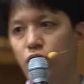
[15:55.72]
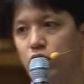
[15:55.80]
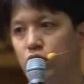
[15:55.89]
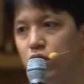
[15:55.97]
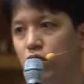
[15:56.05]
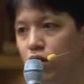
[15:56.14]

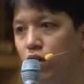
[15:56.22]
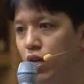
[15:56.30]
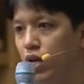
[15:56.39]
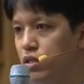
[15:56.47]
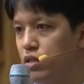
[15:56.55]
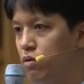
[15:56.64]
register
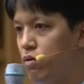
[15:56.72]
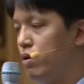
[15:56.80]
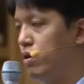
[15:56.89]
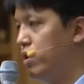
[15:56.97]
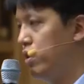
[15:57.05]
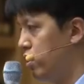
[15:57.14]
contents
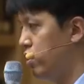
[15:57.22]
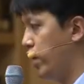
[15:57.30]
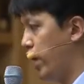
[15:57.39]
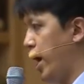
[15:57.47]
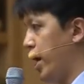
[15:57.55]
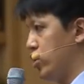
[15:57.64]
or
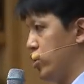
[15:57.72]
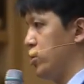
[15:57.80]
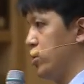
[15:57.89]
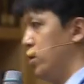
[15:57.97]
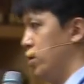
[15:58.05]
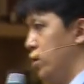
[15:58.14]

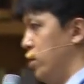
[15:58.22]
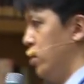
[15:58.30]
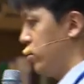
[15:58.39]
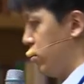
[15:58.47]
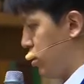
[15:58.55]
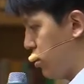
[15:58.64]
cache.
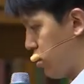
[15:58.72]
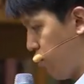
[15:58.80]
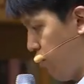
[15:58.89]
This is